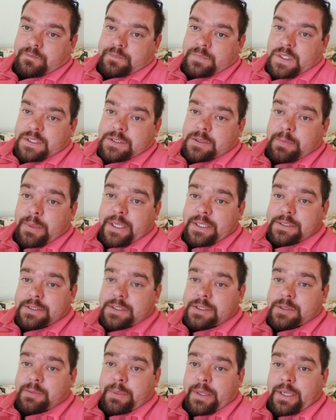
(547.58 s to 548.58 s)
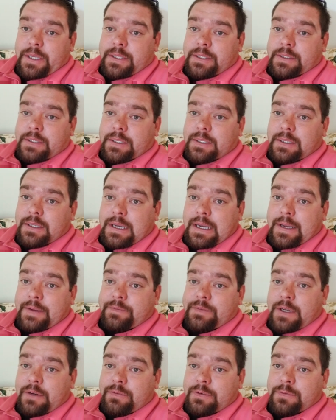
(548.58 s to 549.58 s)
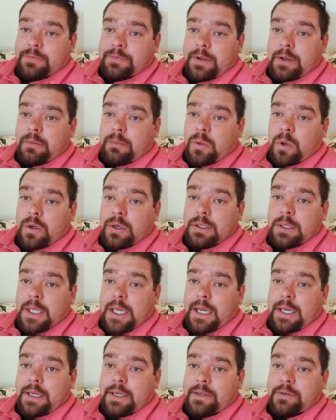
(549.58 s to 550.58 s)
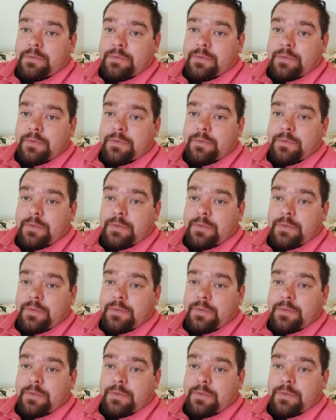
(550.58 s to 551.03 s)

a spade's a spade, and I've never felt more alive